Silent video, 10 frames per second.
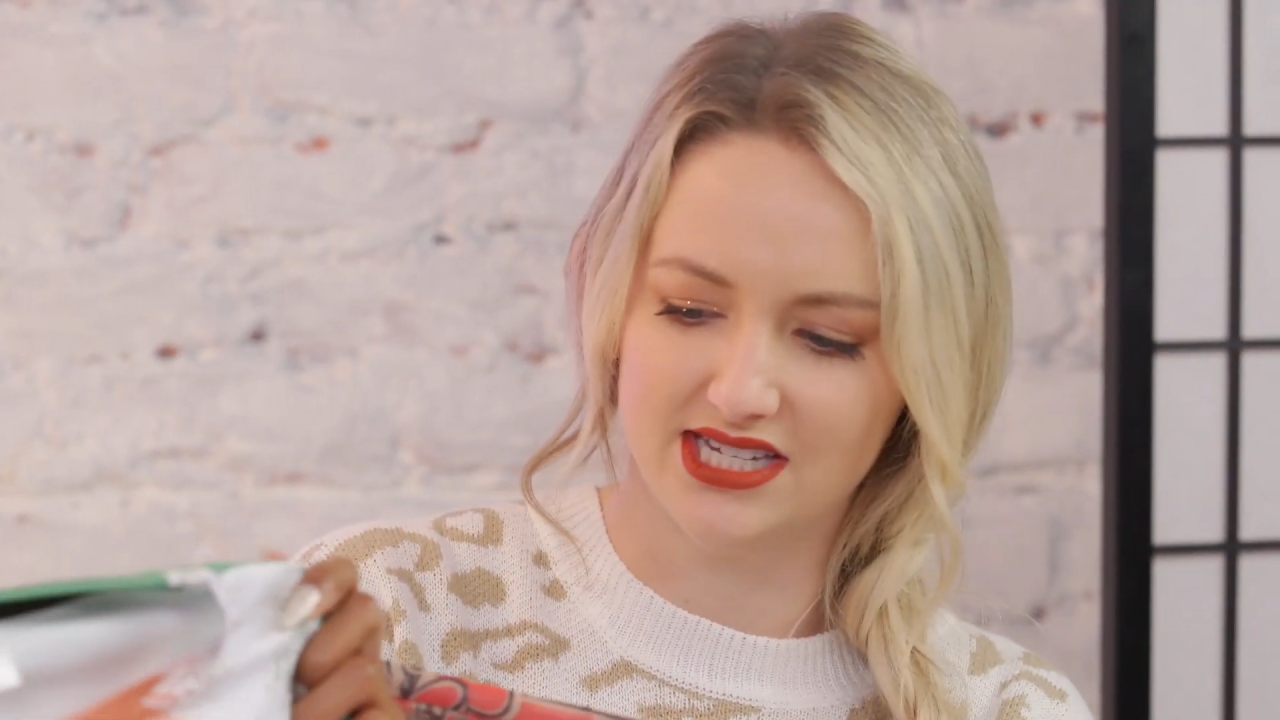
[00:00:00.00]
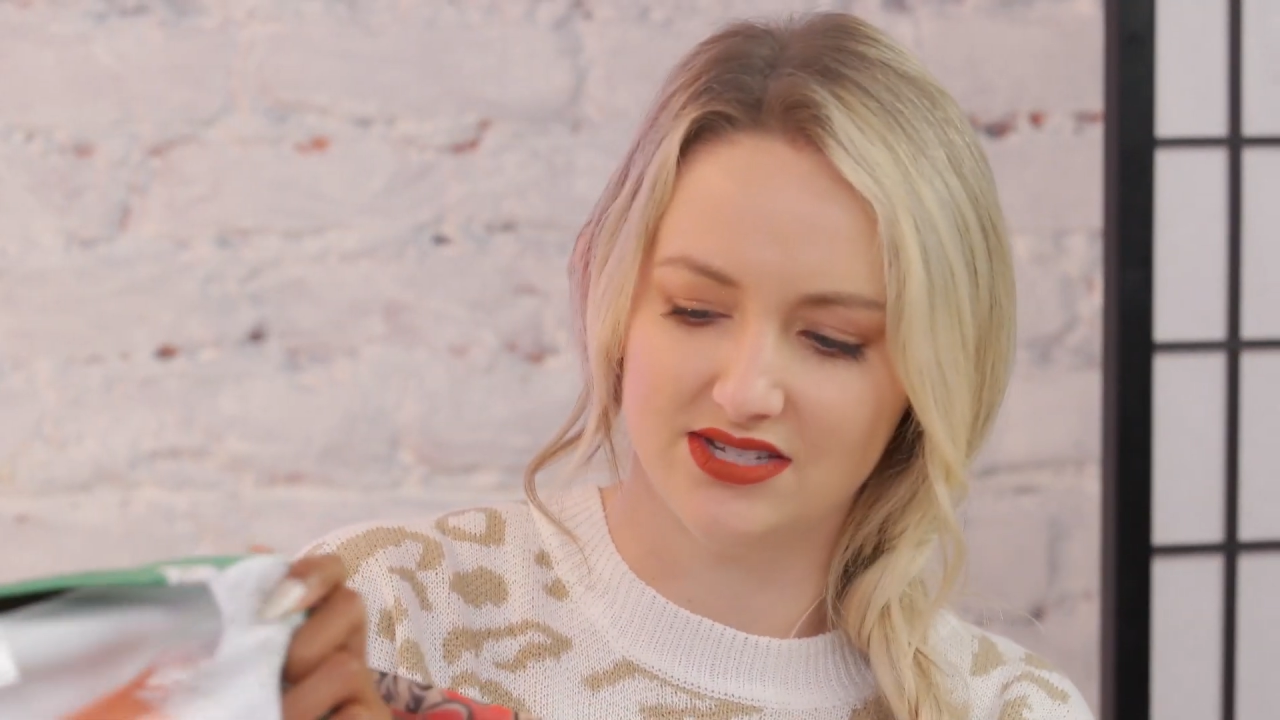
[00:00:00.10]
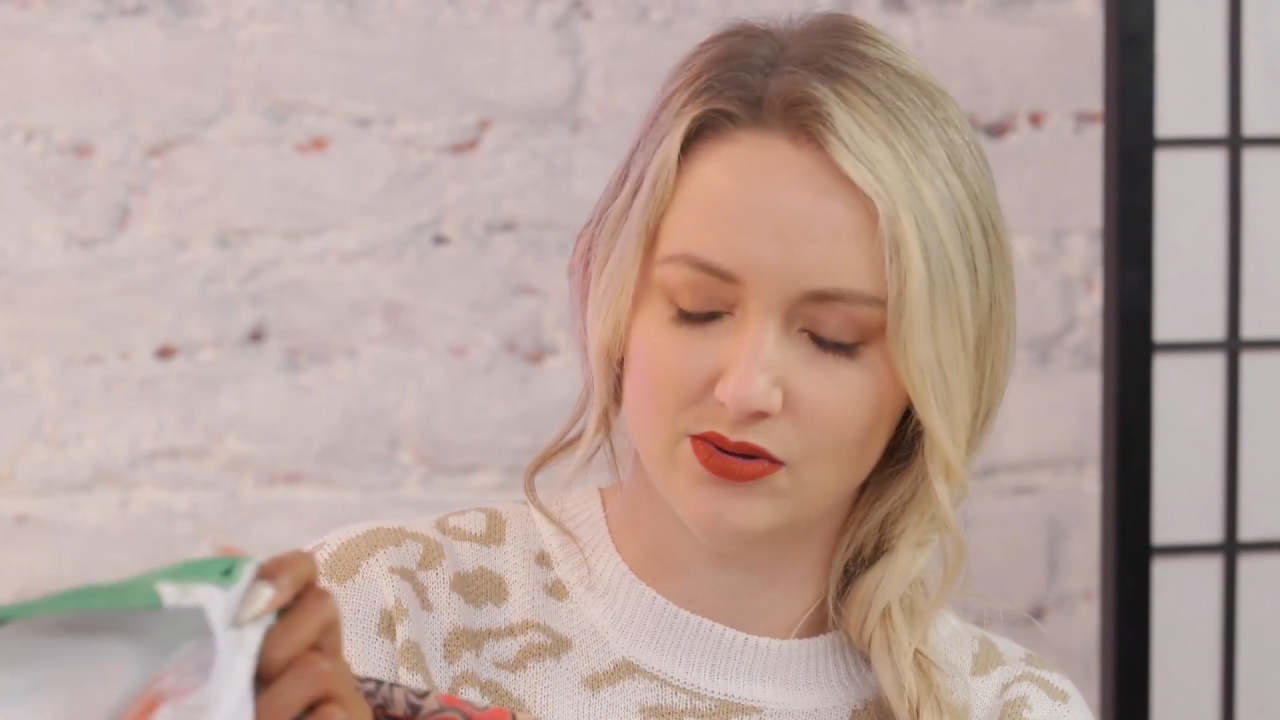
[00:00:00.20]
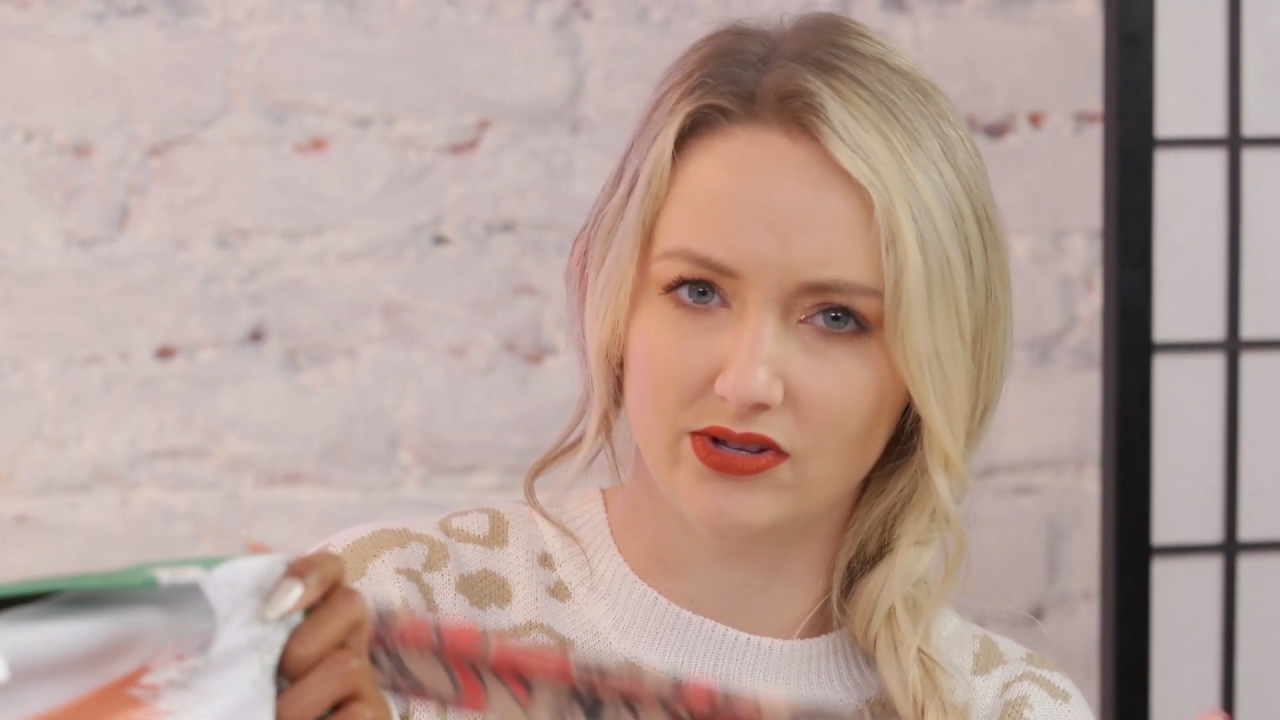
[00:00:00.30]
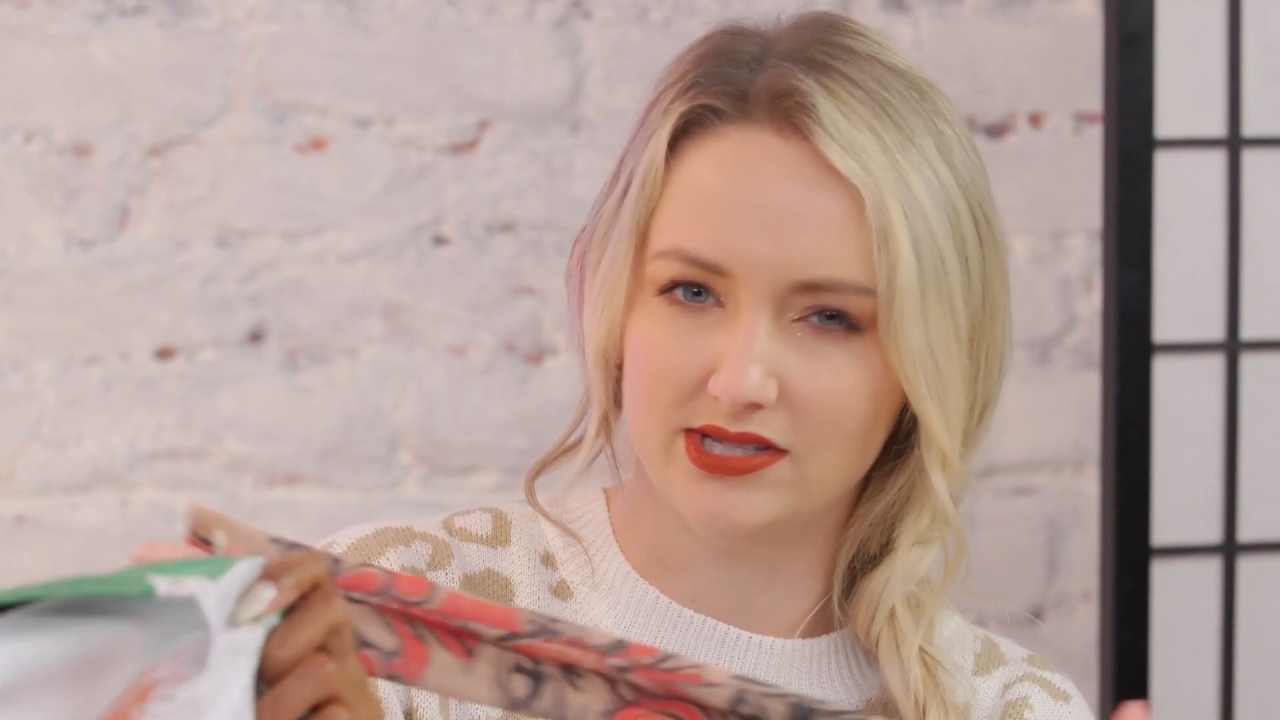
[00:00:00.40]

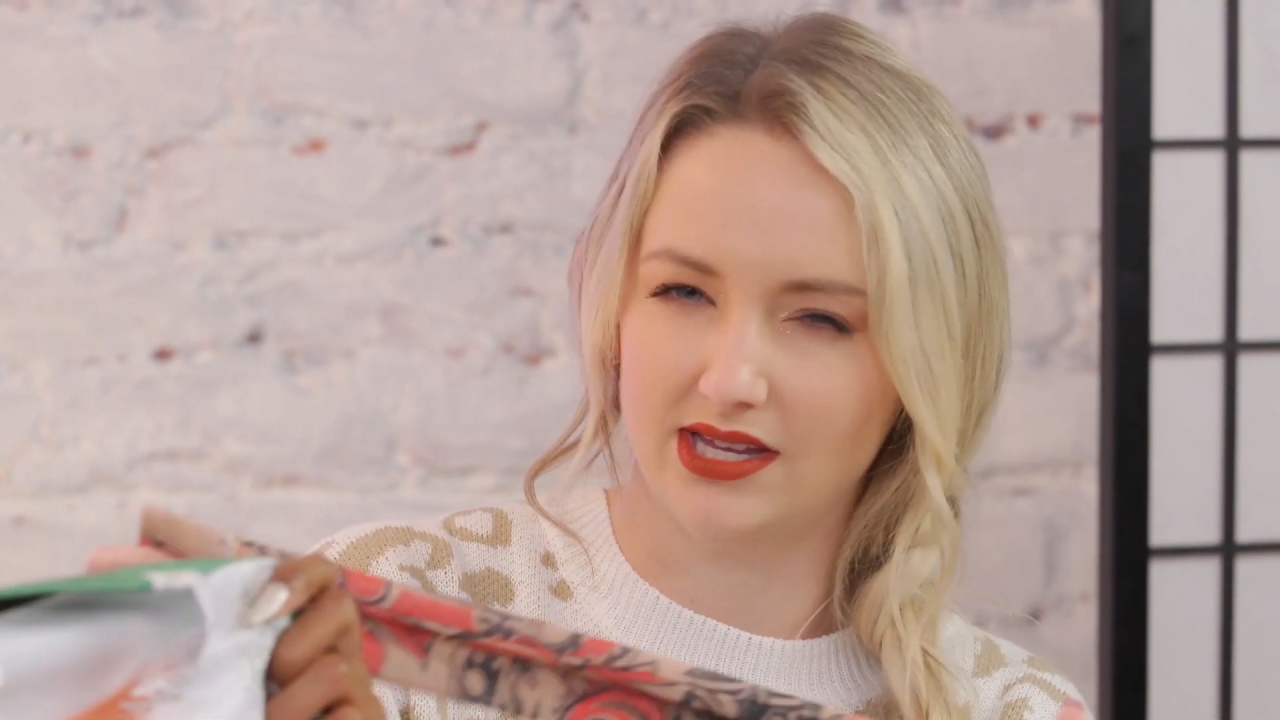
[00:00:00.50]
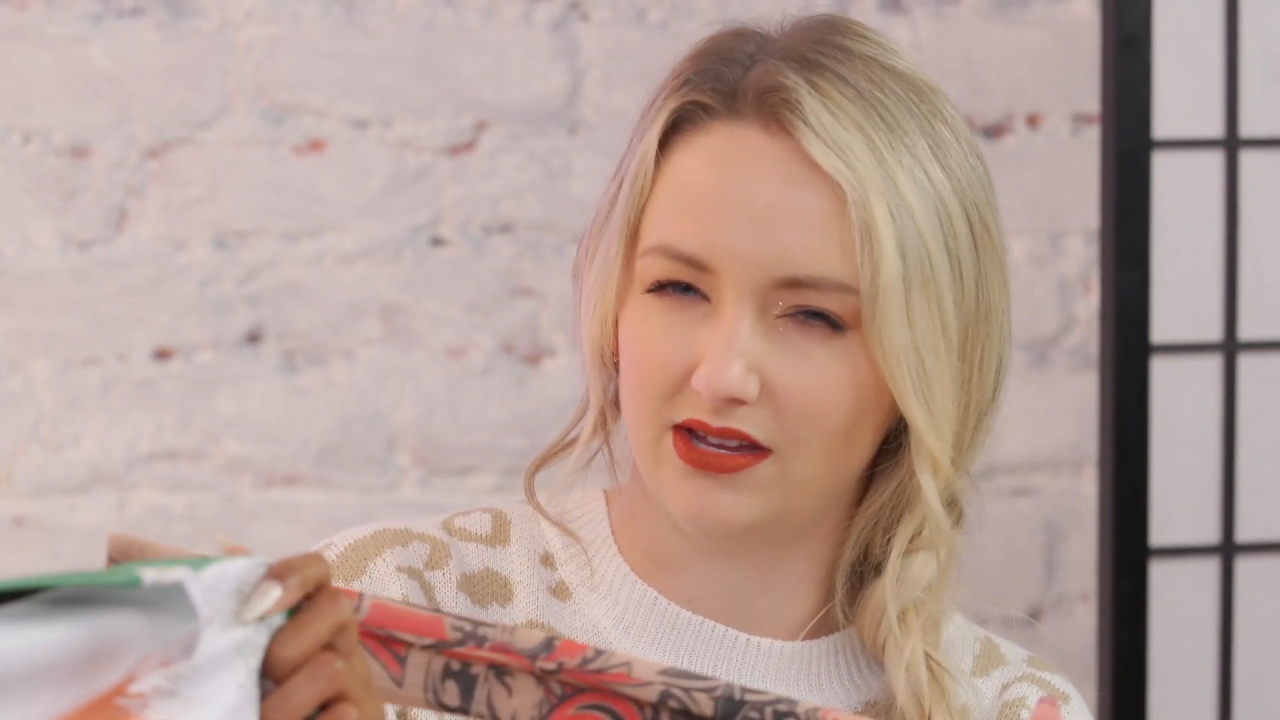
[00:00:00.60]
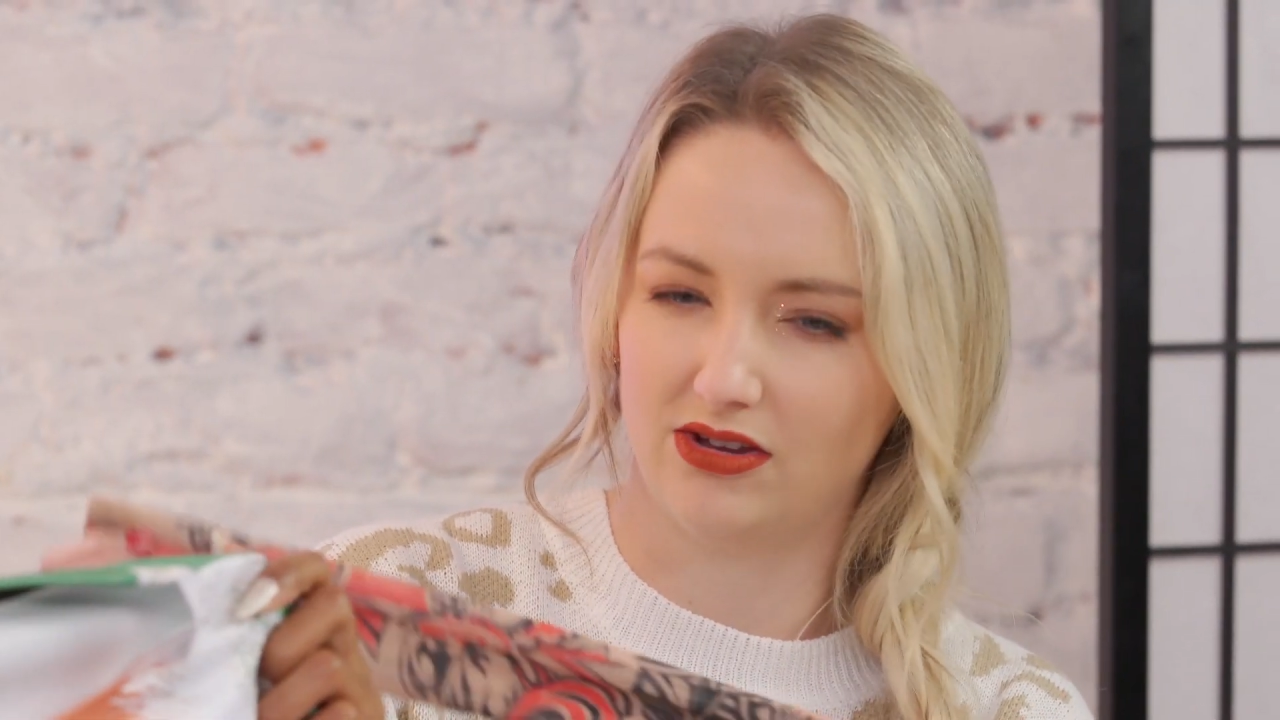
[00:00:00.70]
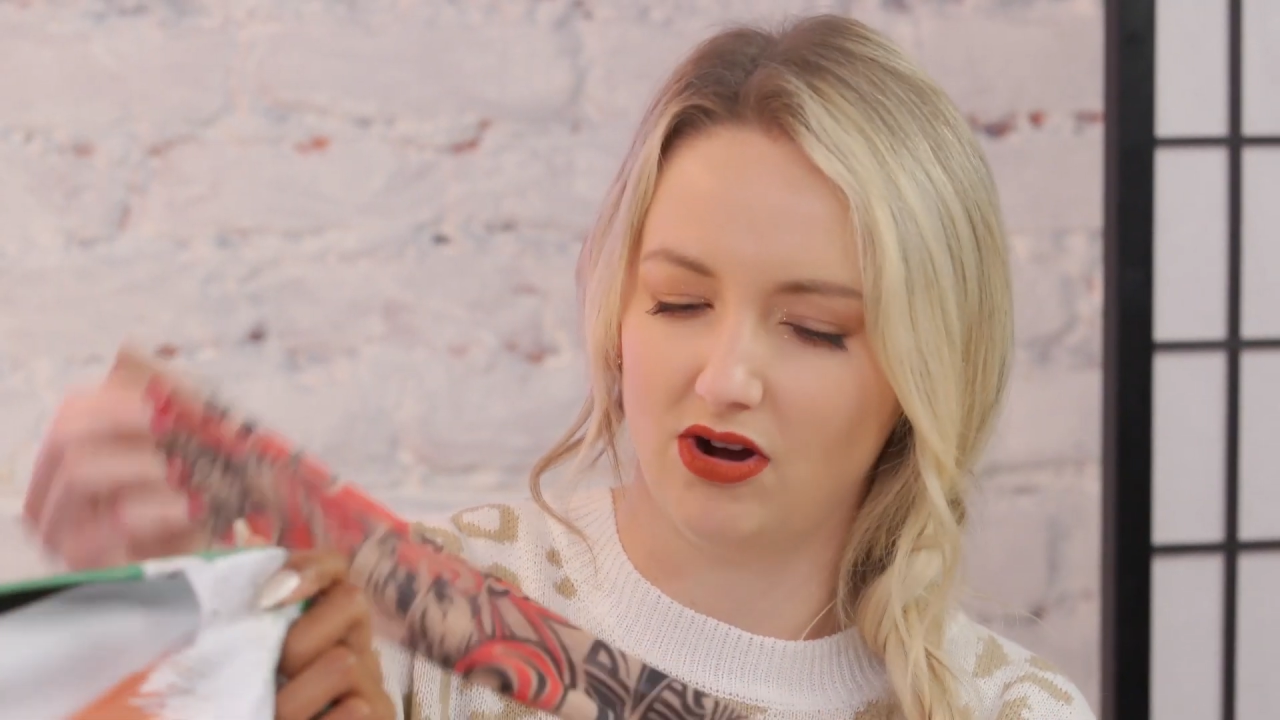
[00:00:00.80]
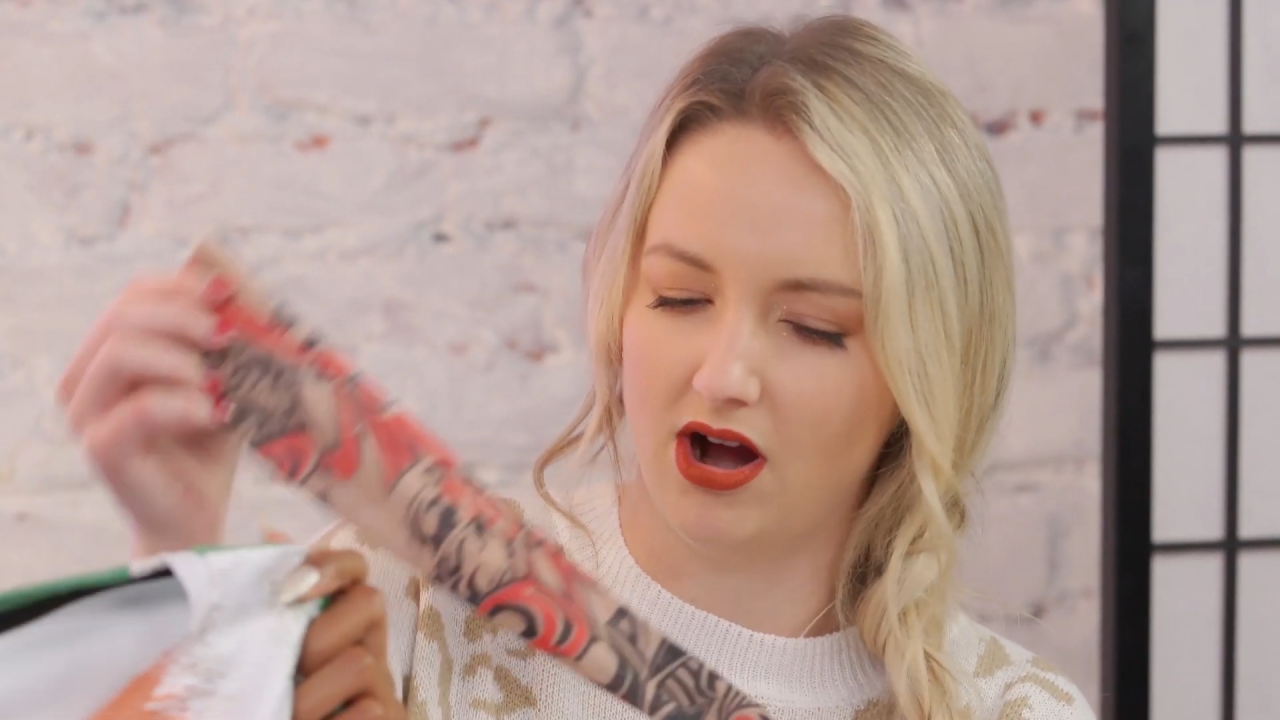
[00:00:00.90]
so it looks like
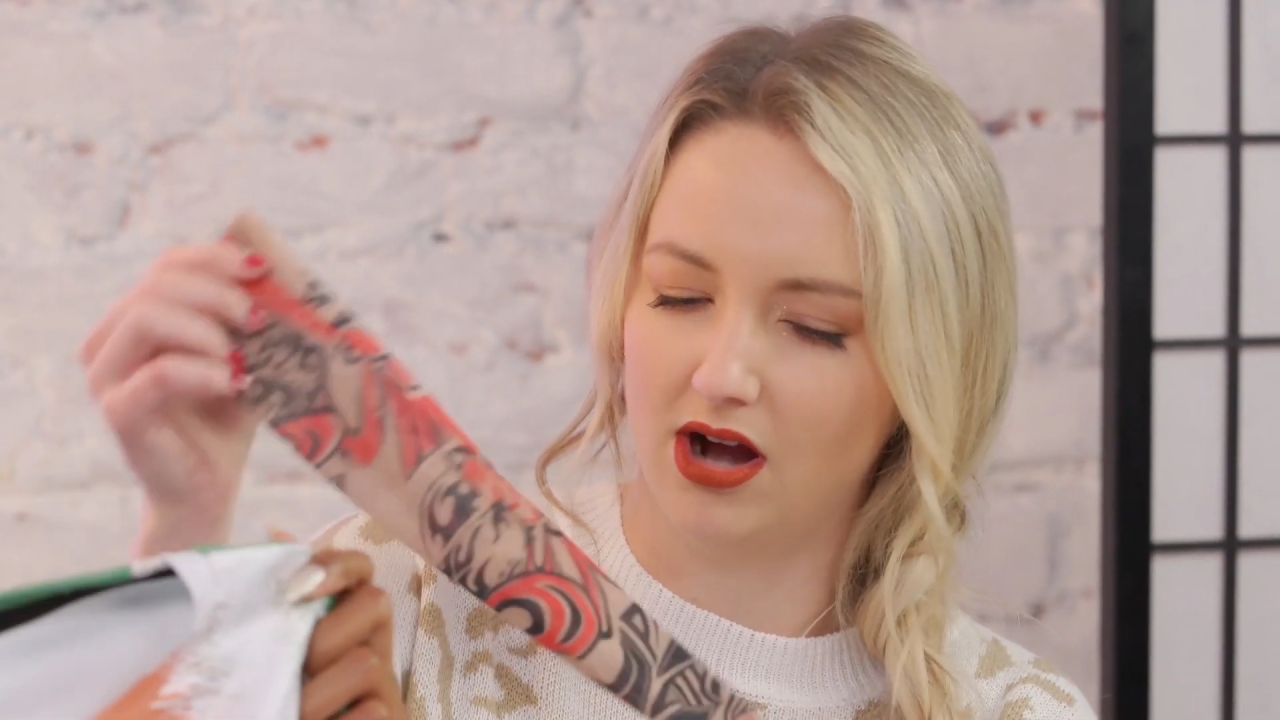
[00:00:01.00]
your